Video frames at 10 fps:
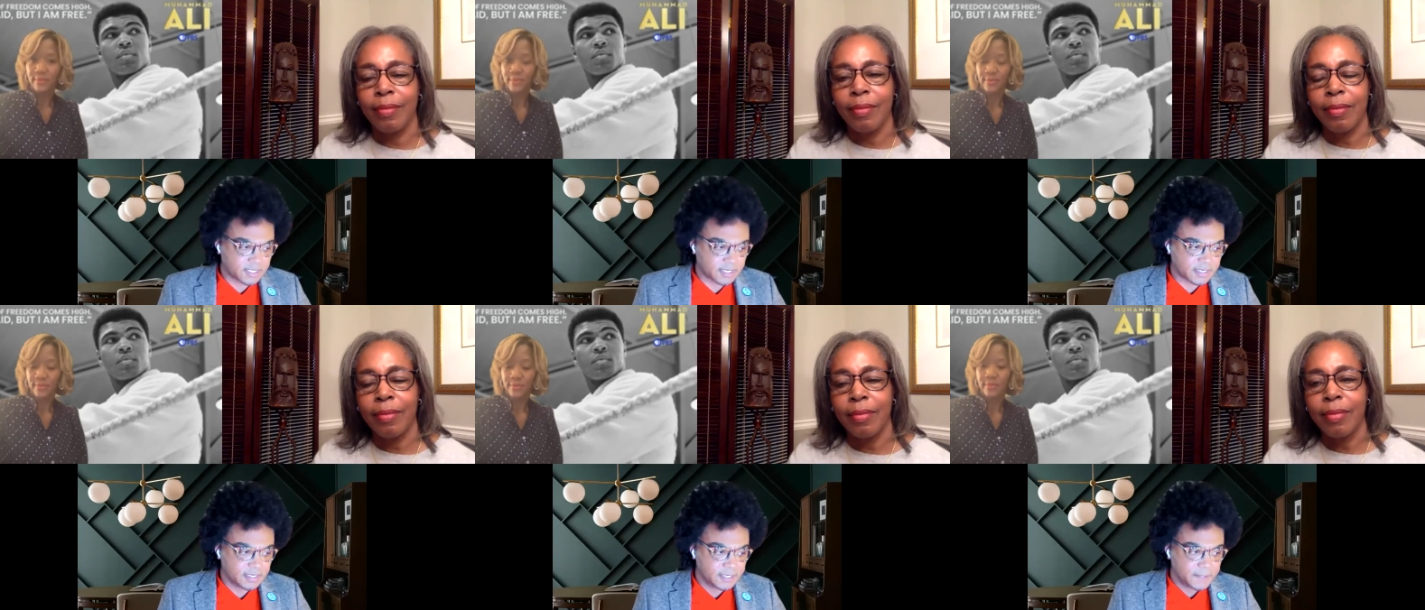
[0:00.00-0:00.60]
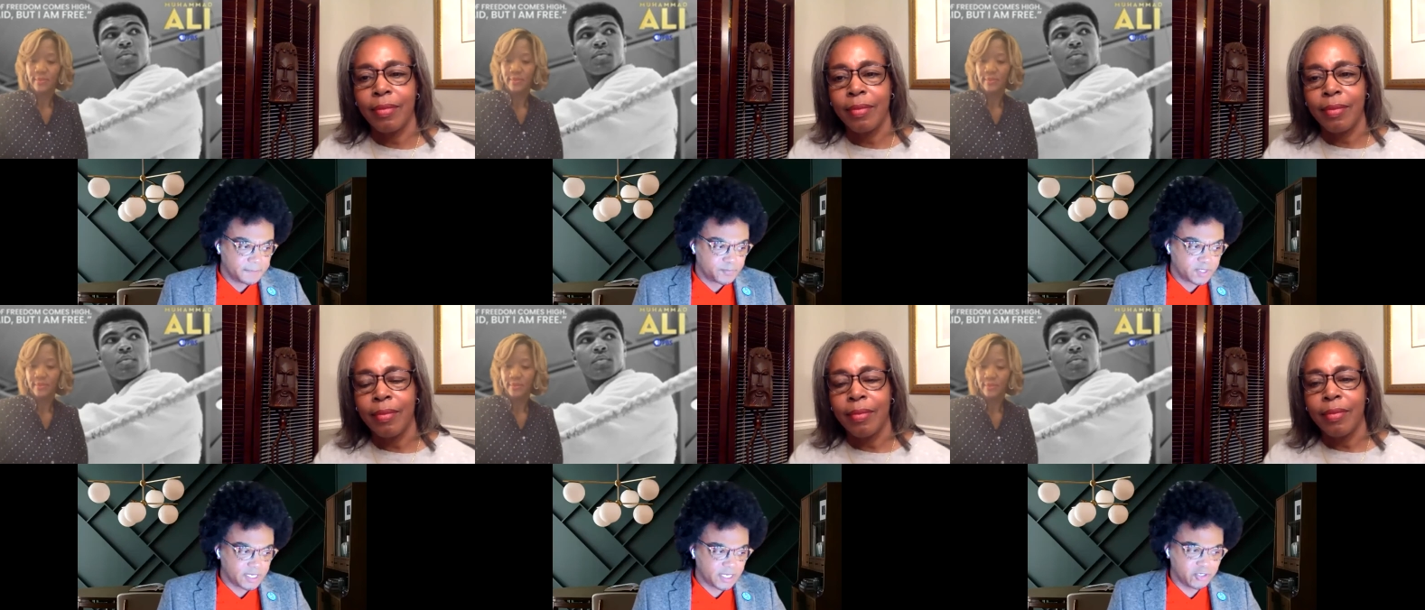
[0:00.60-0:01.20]
Speaker 1: though it's like,
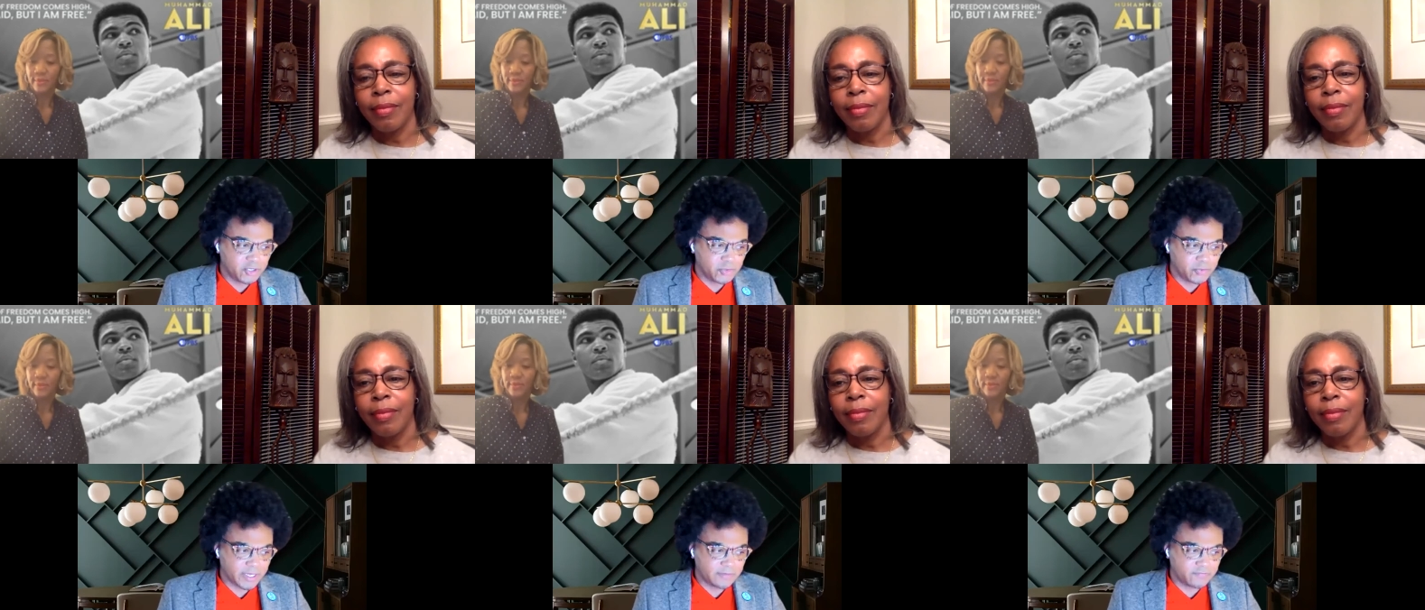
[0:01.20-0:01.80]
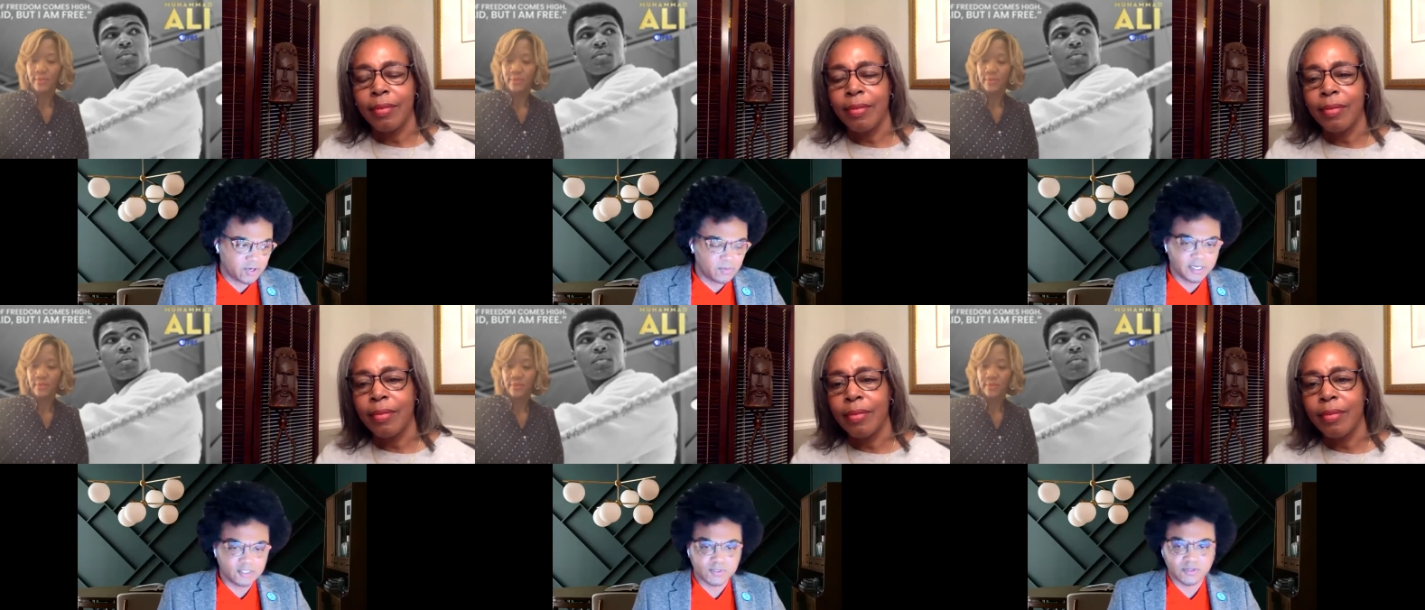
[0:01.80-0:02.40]
he knew that if no